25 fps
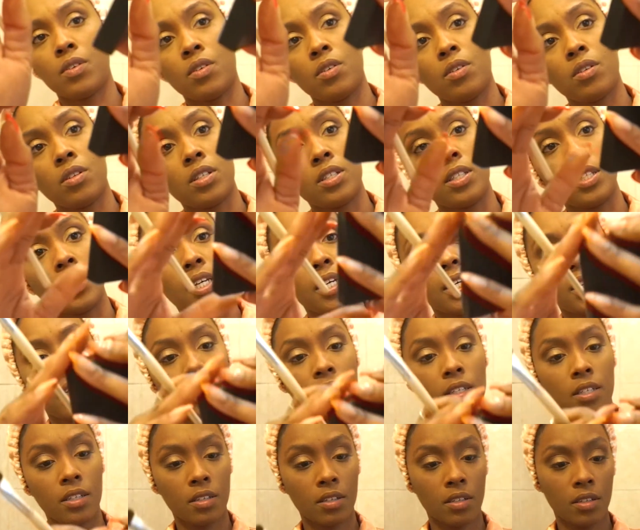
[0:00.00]
can see
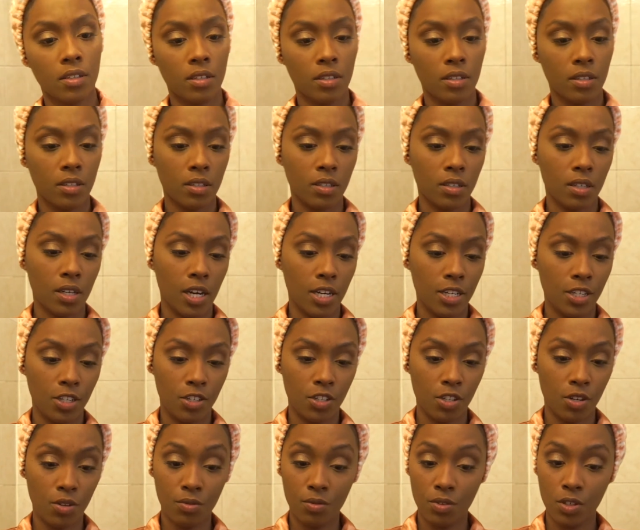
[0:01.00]
it. I
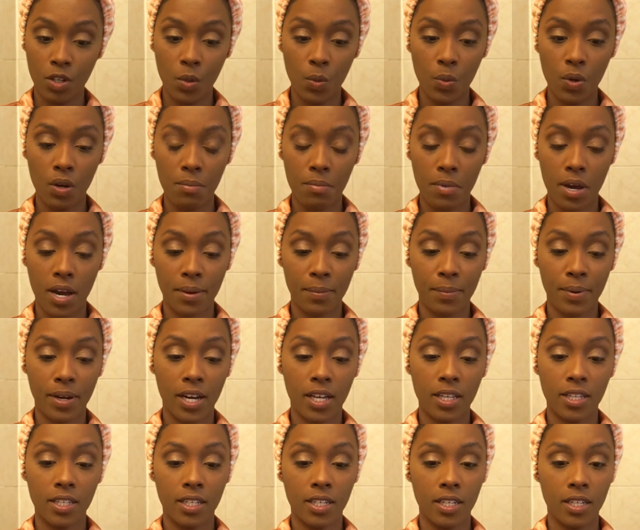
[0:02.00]
don't know what MAC
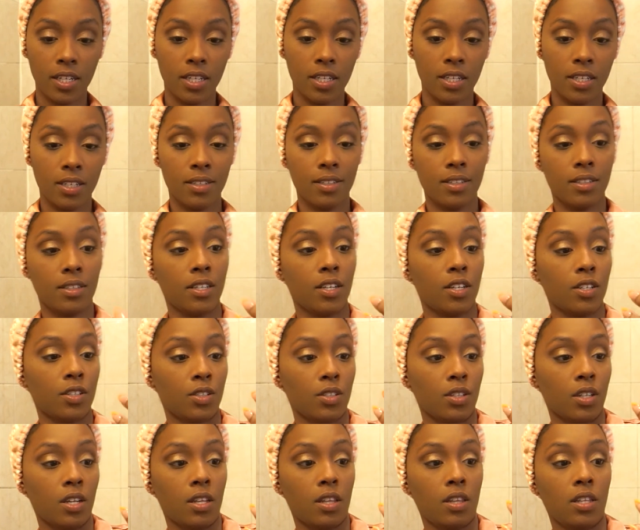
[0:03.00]
palette it is. There's
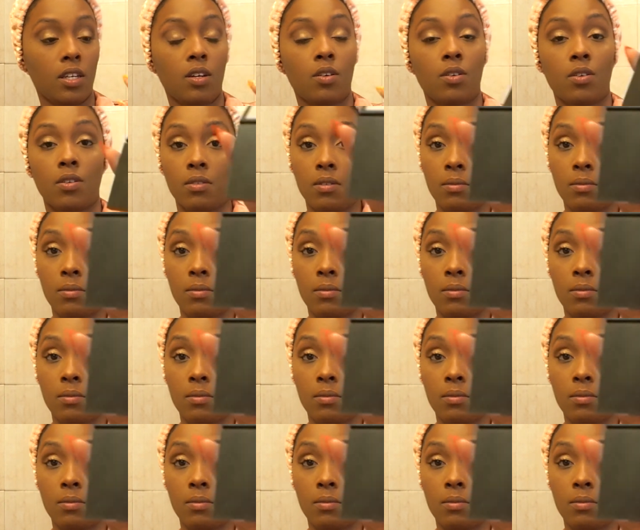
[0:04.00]
nothing on